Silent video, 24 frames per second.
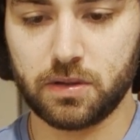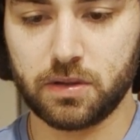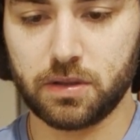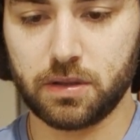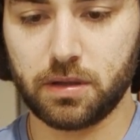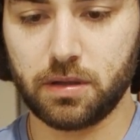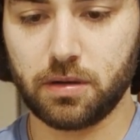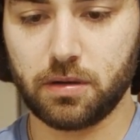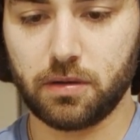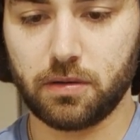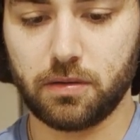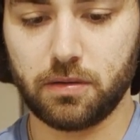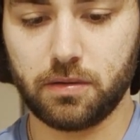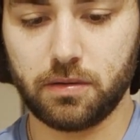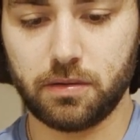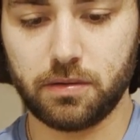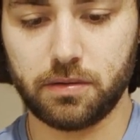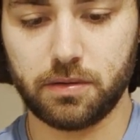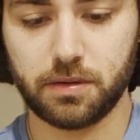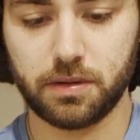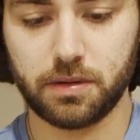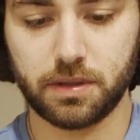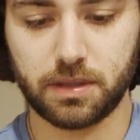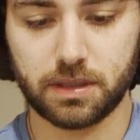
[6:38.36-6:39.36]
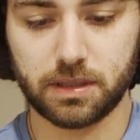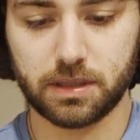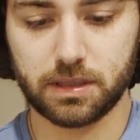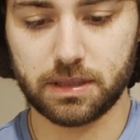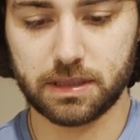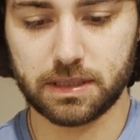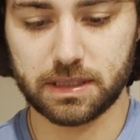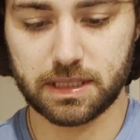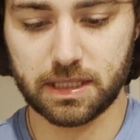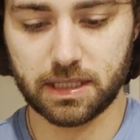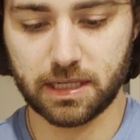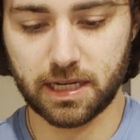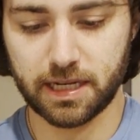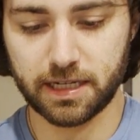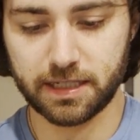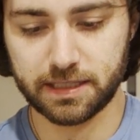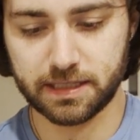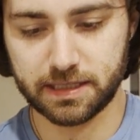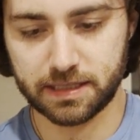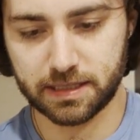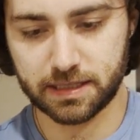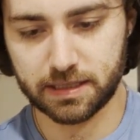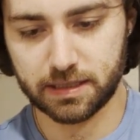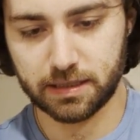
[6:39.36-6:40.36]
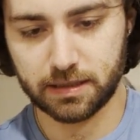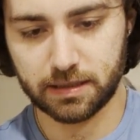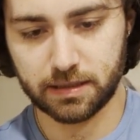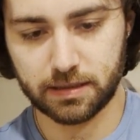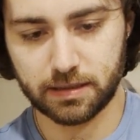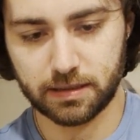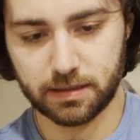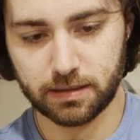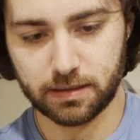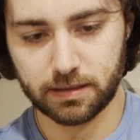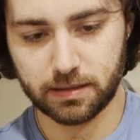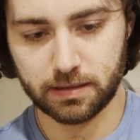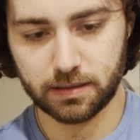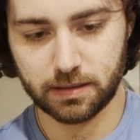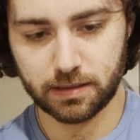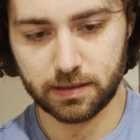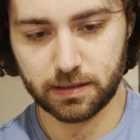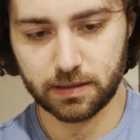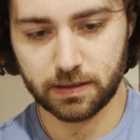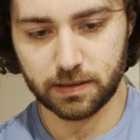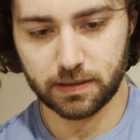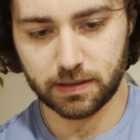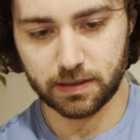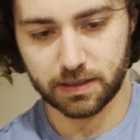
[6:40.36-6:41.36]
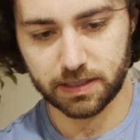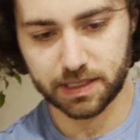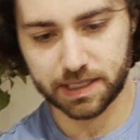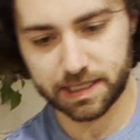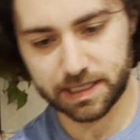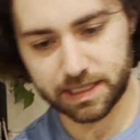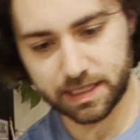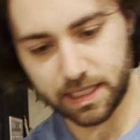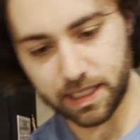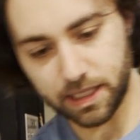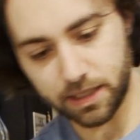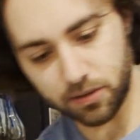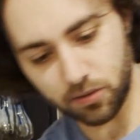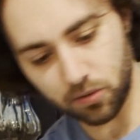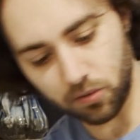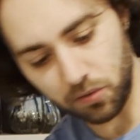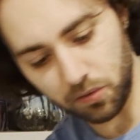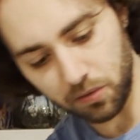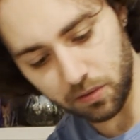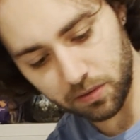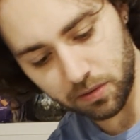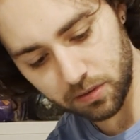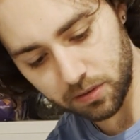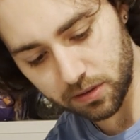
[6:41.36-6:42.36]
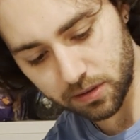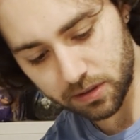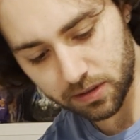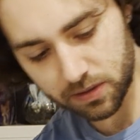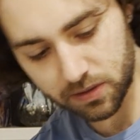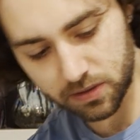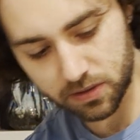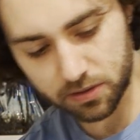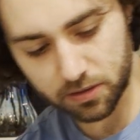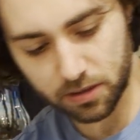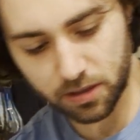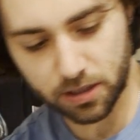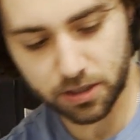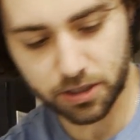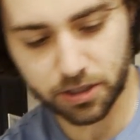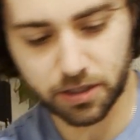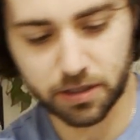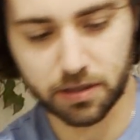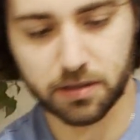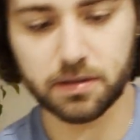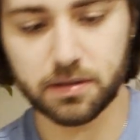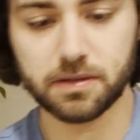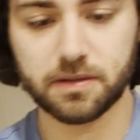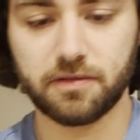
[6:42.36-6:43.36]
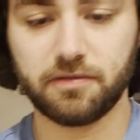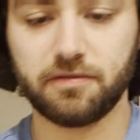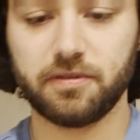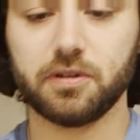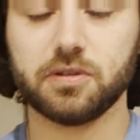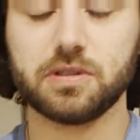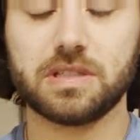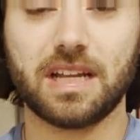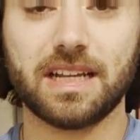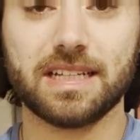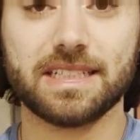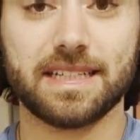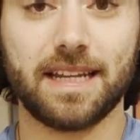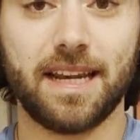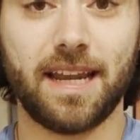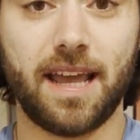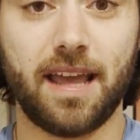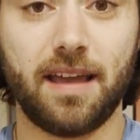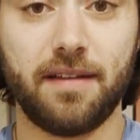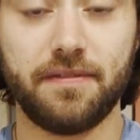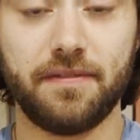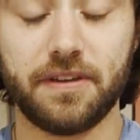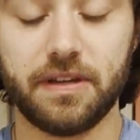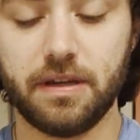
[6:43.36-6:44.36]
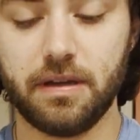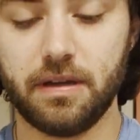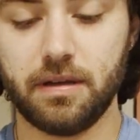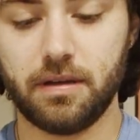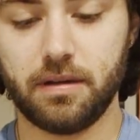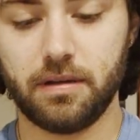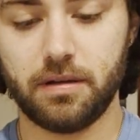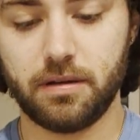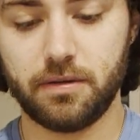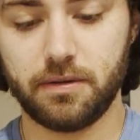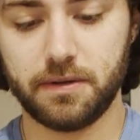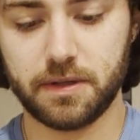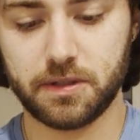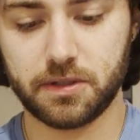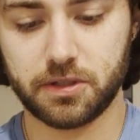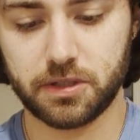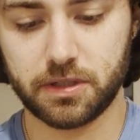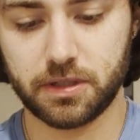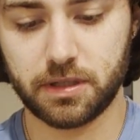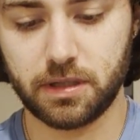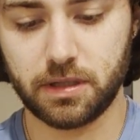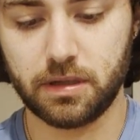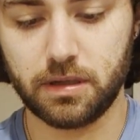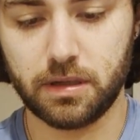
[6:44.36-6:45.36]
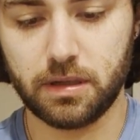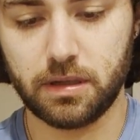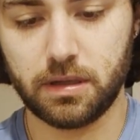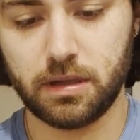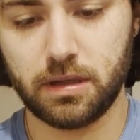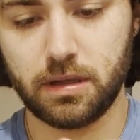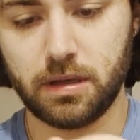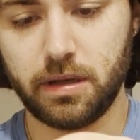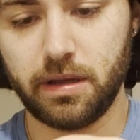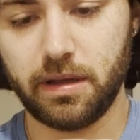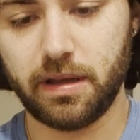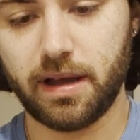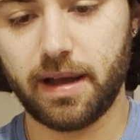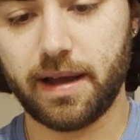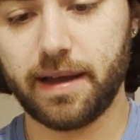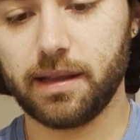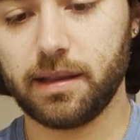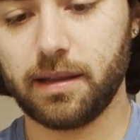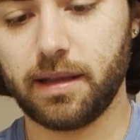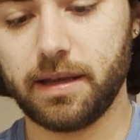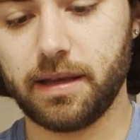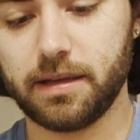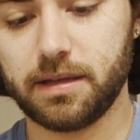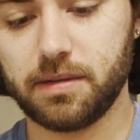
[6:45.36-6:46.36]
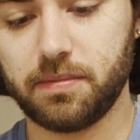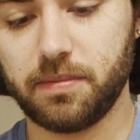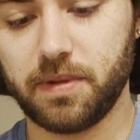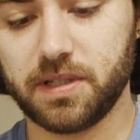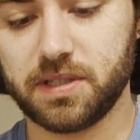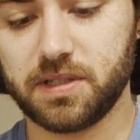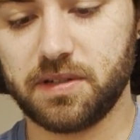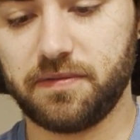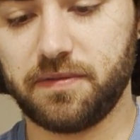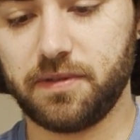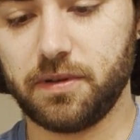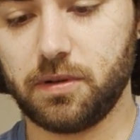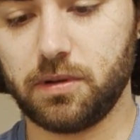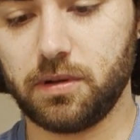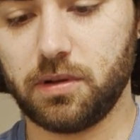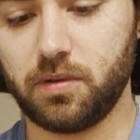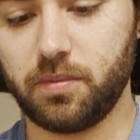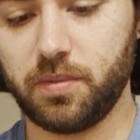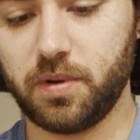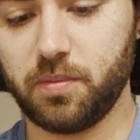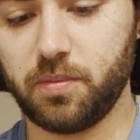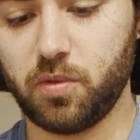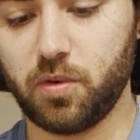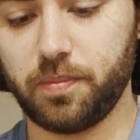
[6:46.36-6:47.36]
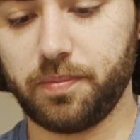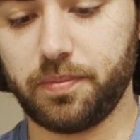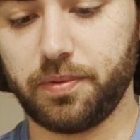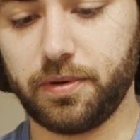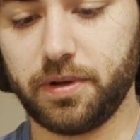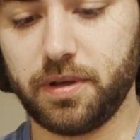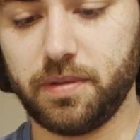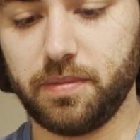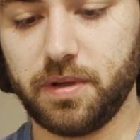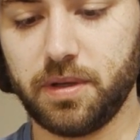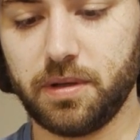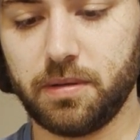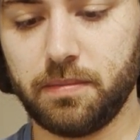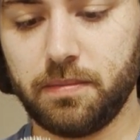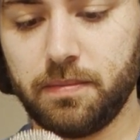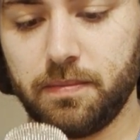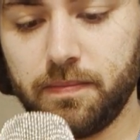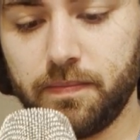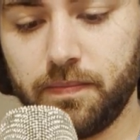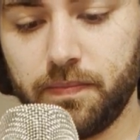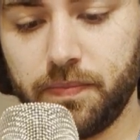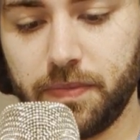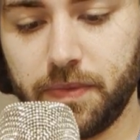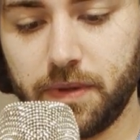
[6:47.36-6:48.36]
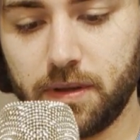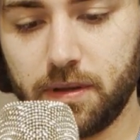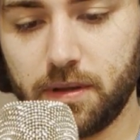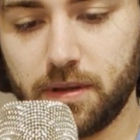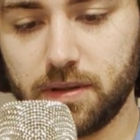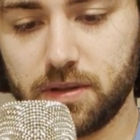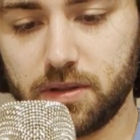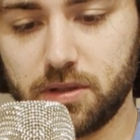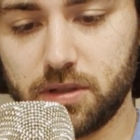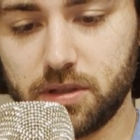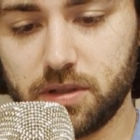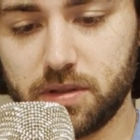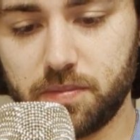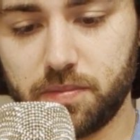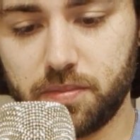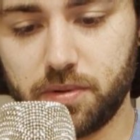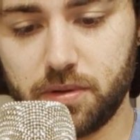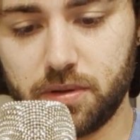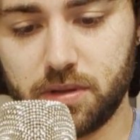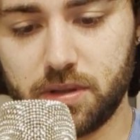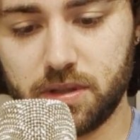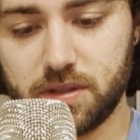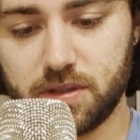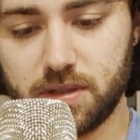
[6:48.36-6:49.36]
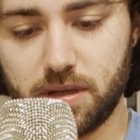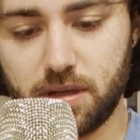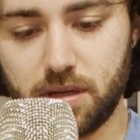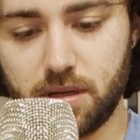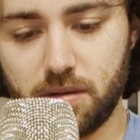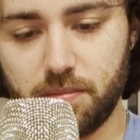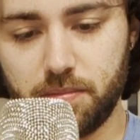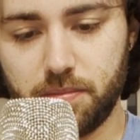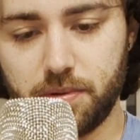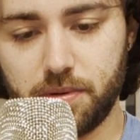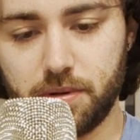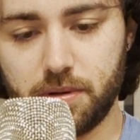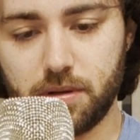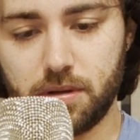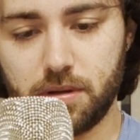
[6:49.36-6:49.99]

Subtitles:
So it's nice steel construction. It feels nice and heavy, which I like. Makes it feel a little bit more premium. Let's just put this up.